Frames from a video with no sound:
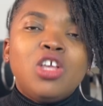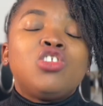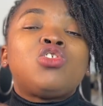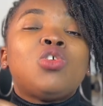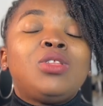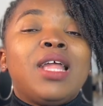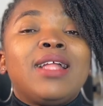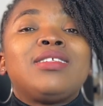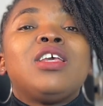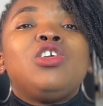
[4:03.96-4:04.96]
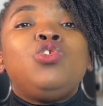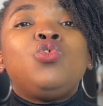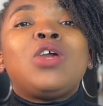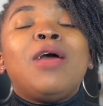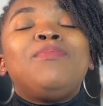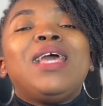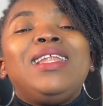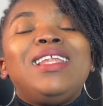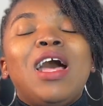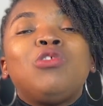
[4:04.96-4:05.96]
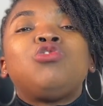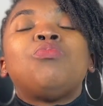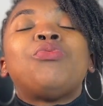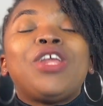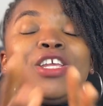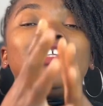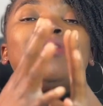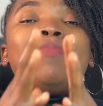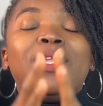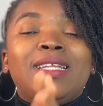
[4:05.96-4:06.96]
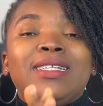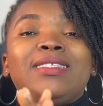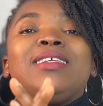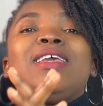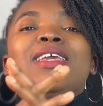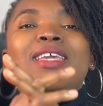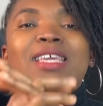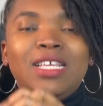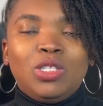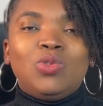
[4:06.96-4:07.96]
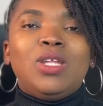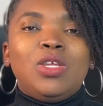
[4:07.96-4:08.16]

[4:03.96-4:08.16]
so that you can be allowed to bring your dependents into the